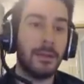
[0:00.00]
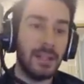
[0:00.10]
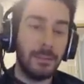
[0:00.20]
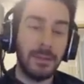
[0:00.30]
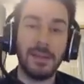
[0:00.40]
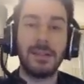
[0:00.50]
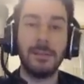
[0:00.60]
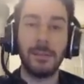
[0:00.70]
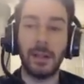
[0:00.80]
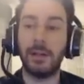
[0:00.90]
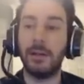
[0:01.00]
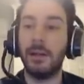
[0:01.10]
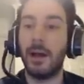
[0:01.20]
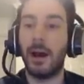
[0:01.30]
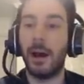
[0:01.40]
DPS simulator.
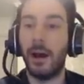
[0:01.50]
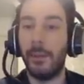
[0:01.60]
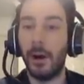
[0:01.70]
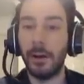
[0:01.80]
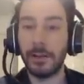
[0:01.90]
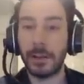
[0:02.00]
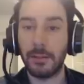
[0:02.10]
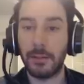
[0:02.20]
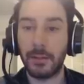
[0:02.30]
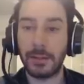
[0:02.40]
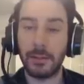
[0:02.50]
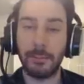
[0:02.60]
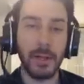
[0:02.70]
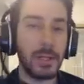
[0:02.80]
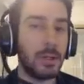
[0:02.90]
But also, there's a
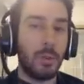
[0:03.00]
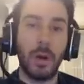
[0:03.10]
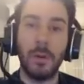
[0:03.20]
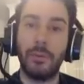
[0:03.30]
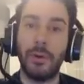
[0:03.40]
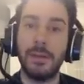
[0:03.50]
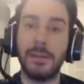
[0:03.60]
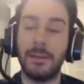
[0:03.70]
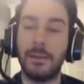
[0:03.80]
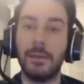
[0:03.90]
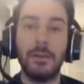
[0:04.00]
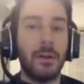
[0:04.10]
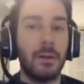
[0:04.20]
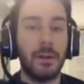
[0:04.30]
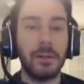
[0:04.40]
bunch of new worm prints, and there's
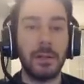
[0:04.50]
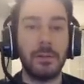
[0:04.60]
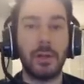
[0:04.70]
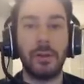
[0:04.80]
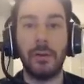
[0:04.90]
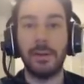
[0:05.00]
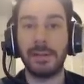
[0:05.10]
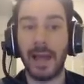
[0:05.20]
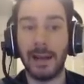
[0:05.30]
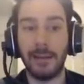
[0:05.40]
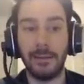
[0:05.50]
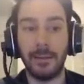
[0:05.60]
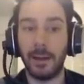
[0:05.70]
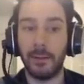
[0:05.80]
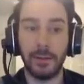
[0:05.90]
also Chthonius added,
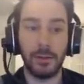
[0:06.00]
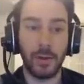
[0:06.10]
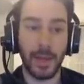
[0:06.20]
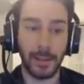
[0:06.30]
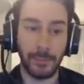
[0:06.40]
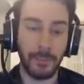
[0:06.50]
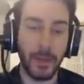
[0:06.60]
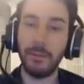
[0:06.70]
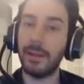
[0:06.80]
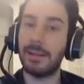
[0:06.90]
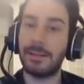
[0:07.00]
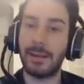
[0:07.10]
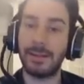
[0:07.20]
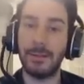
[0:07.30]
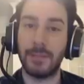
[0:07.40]
the new dragon. But I'm not really going to
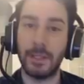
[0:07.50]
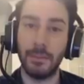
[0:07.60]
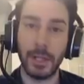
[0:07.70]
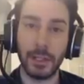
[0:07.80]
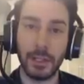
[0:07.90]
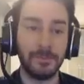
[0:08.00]
discuss them too much.